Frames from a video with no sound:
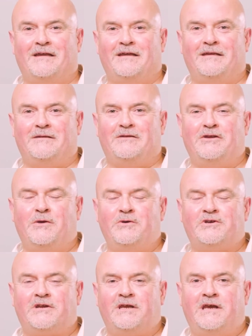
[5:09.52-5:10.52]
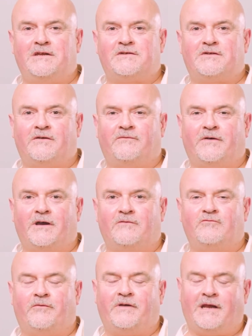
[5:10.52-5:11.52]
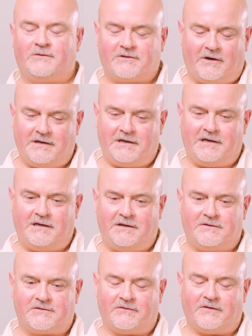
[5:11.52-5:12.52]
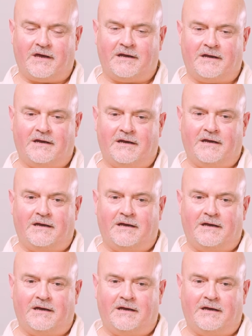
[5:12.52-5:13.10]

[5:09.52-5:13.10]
Usually it's sort of roughing out ideas and then,